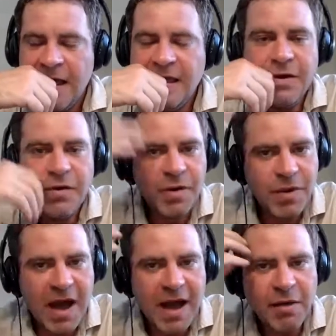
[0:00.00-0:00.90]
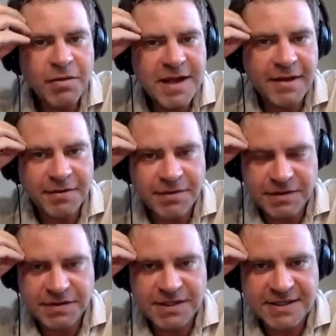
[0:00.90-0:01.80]
you know how
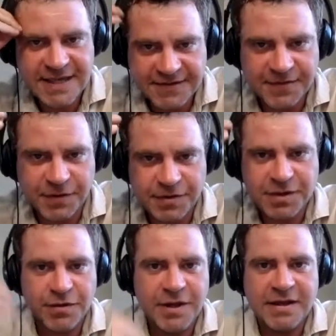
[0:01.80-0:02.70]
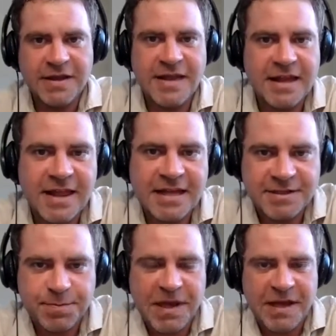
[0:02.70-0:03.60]
how successful do you think that that
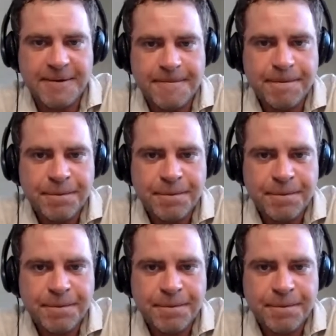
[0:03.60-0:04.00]
that's been?